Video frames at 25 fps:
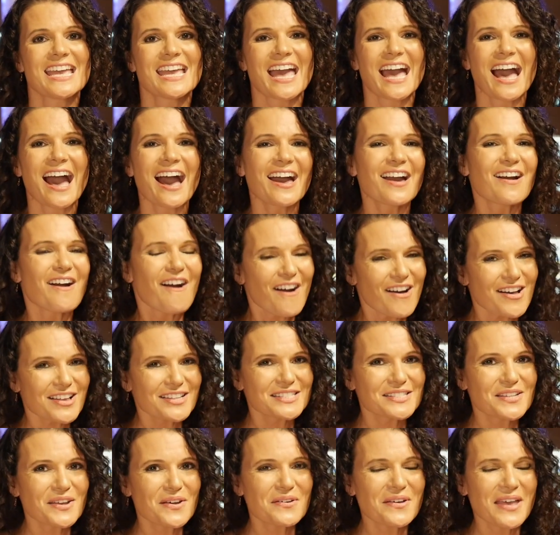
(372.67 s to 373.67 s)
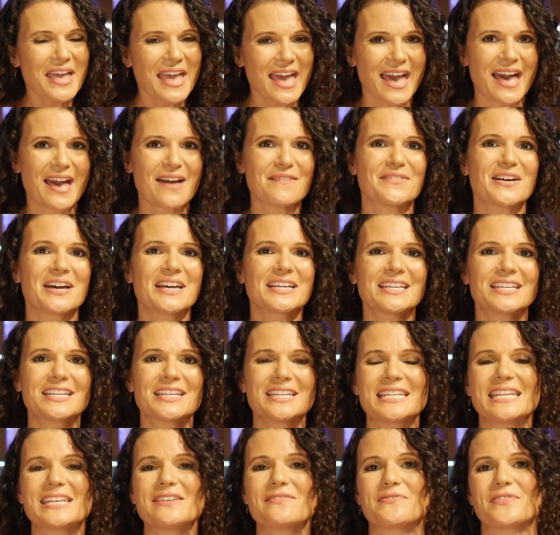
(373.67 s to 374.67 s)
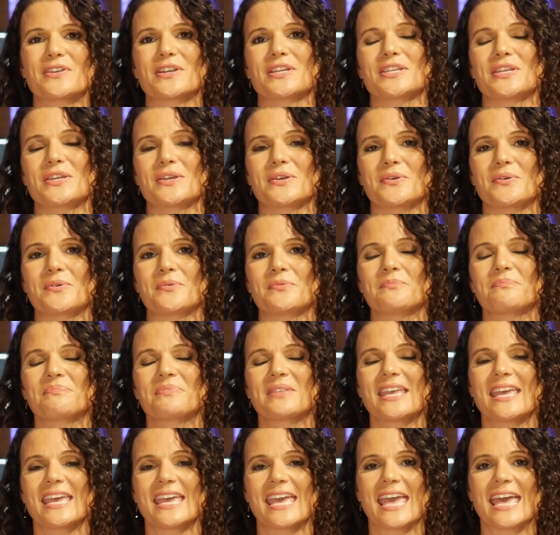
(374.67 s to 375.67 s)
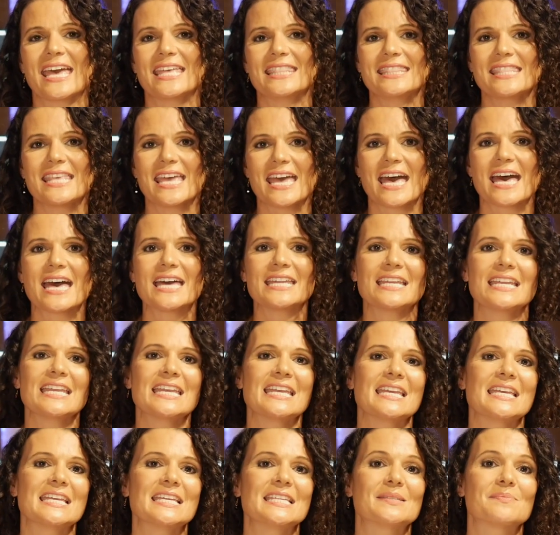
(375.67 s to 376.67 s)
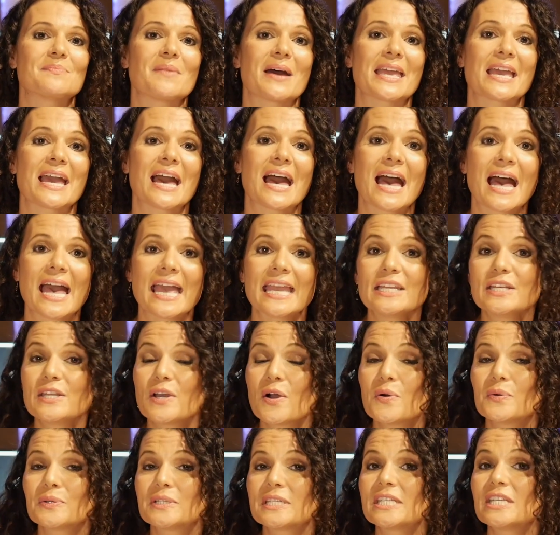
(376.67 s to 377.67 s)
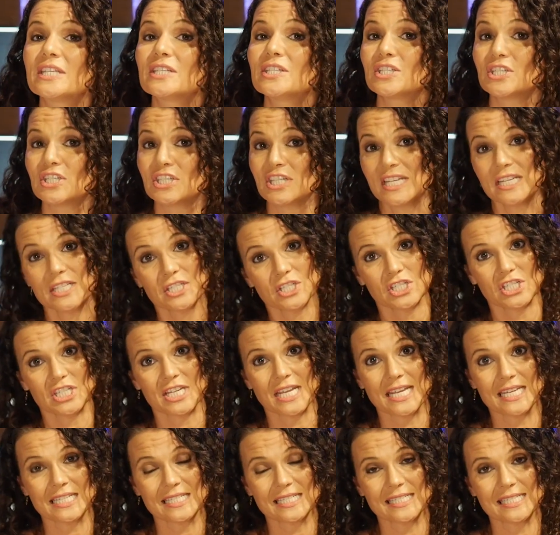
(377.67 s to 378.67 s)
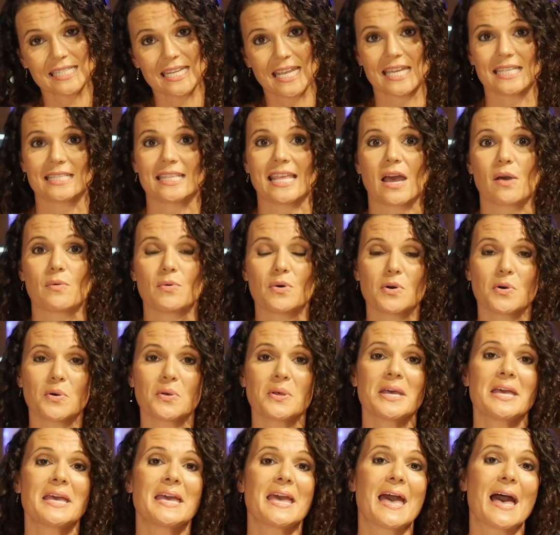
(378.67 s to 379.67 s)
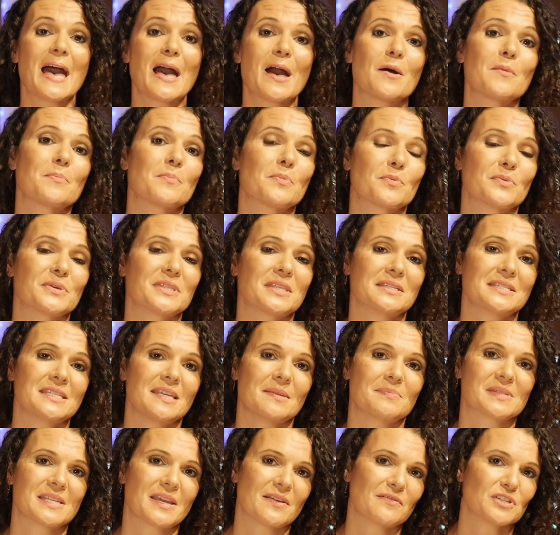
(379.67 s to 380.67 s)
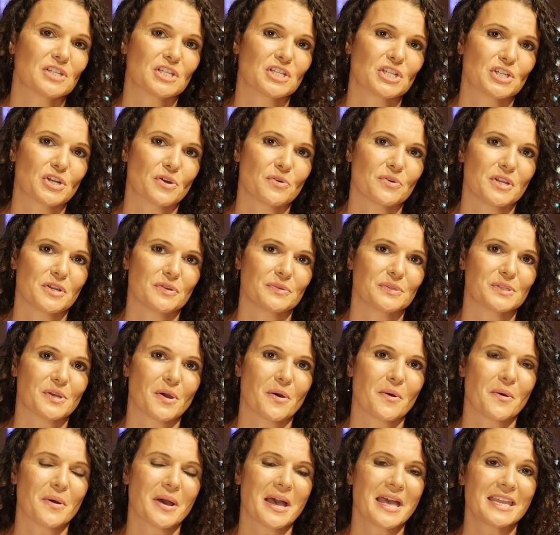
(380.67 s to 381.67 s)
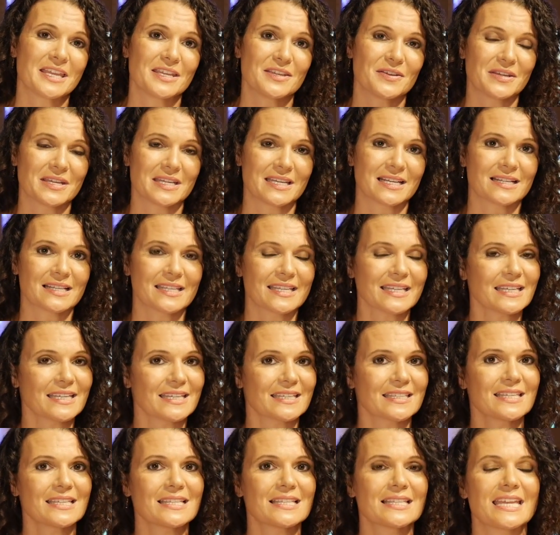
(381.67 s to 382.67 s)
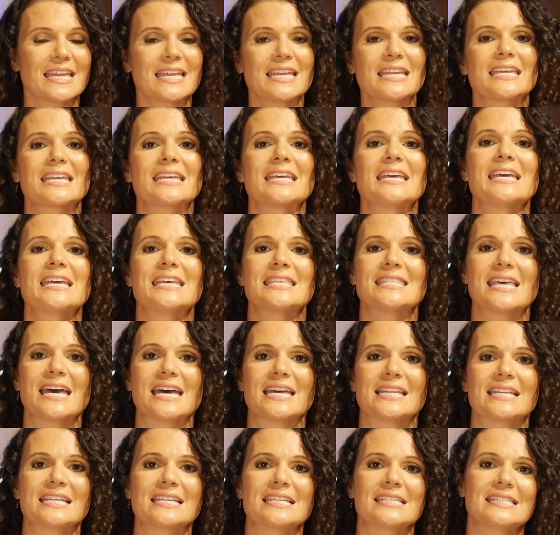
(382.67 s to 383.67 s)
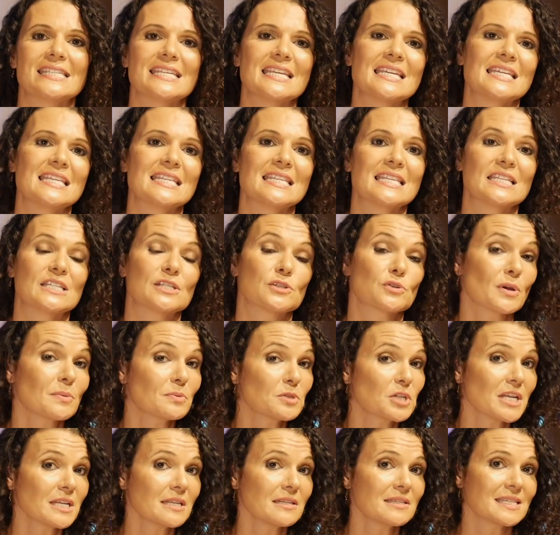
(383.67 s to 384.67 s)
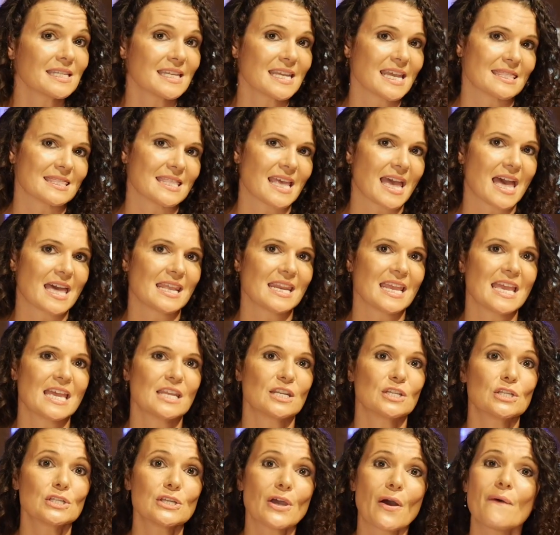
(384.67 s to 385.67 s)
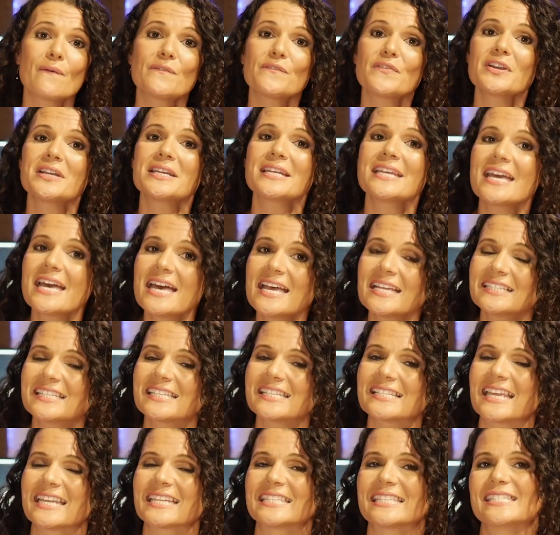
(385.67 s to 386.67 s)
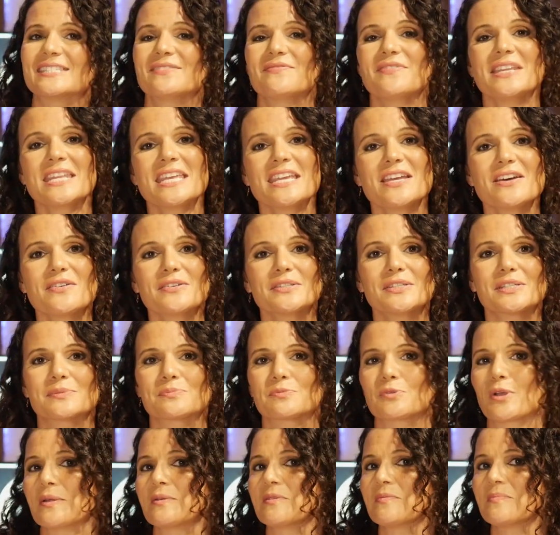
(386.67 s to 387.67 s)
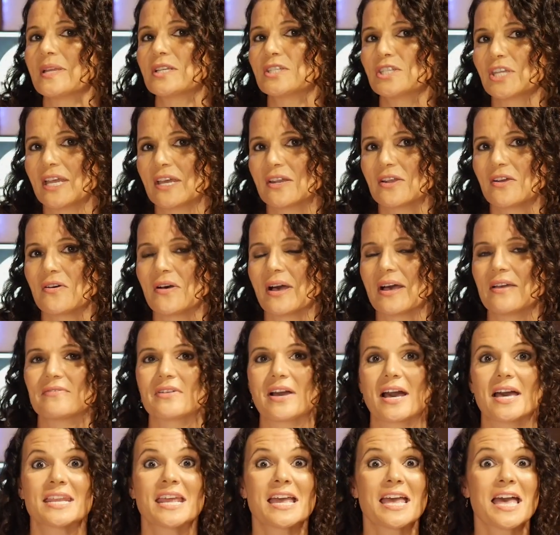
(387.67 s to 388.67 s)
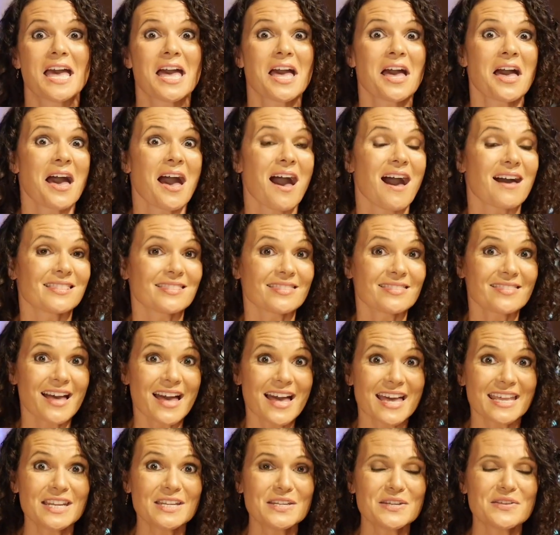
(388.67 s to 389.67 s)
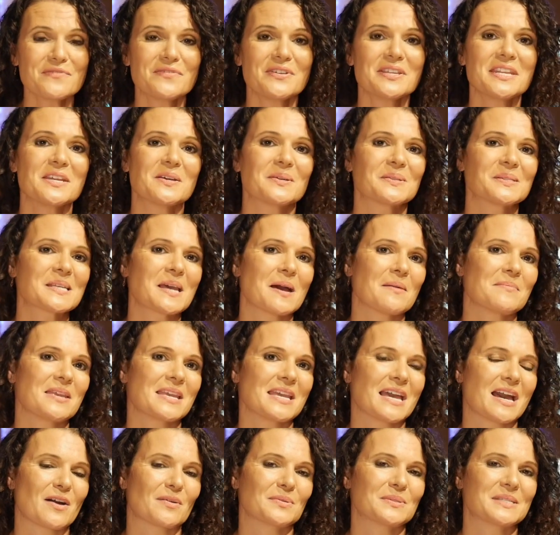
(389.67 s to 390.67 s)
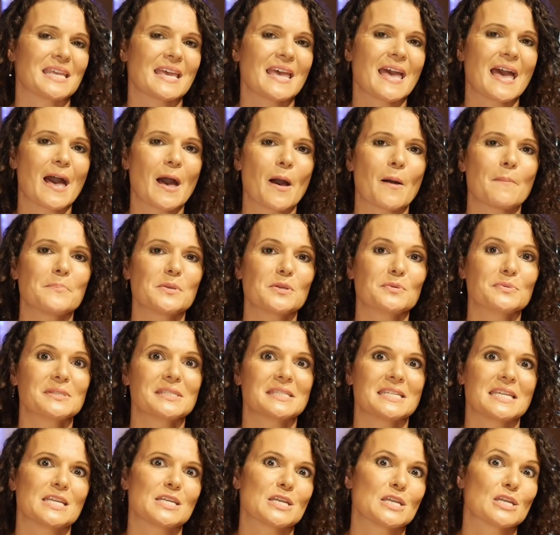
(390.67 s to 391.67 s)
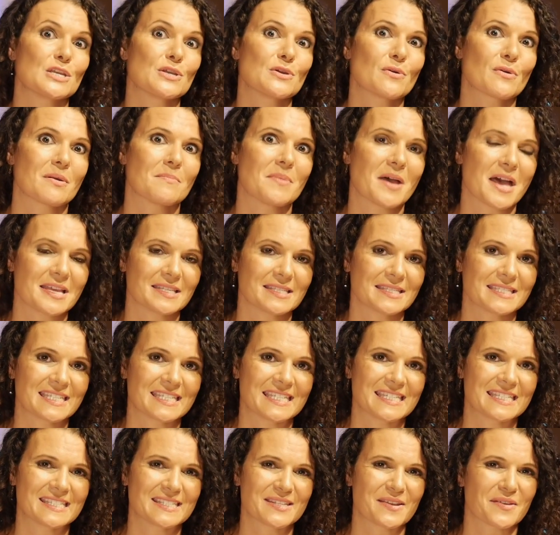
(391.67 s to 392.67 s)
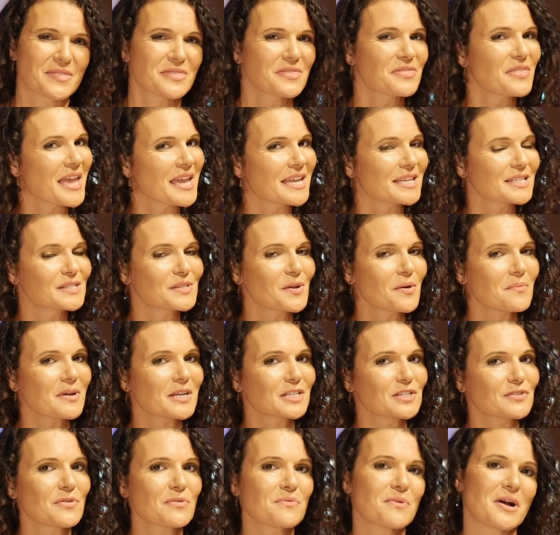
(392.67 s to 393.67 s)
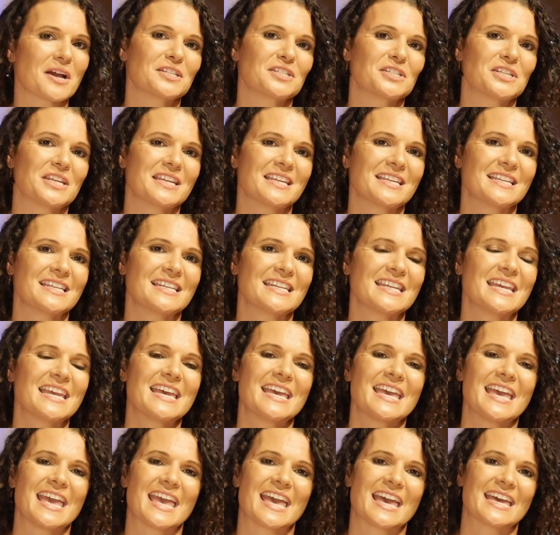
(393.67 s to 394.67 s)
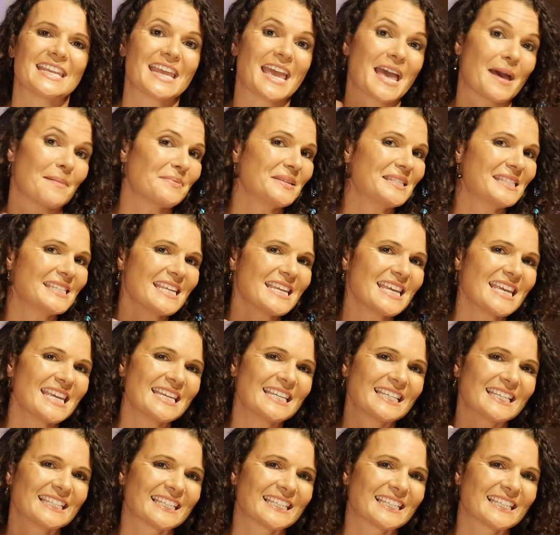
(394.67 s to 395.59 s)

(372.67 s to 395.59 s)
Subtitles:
I also have a goodie for you, and that is my high note cheat sheet, and that will help with the tips I've just shown you. So you can click the link that is in the description to get that. And don't forget to like this video, subscribe to my channel. I've got a lot of new videos coming out to help you sing your best. So thanks so much for watching and happy singing.